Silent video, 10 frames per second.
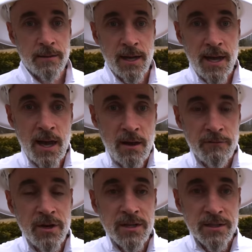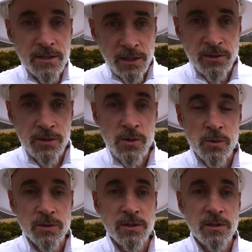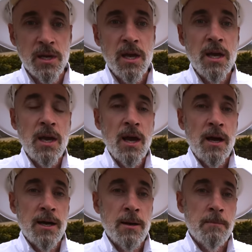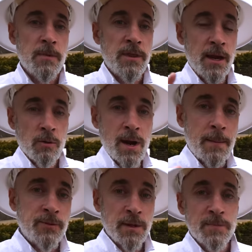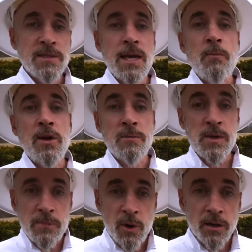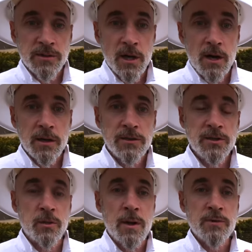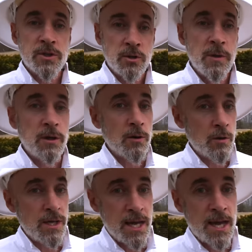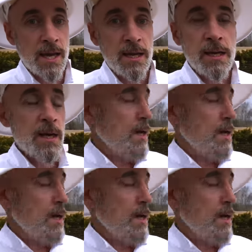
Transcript: I have six nukes. Um, they are wrapped up the same way the bee barns are, so I'm assuming they're okay.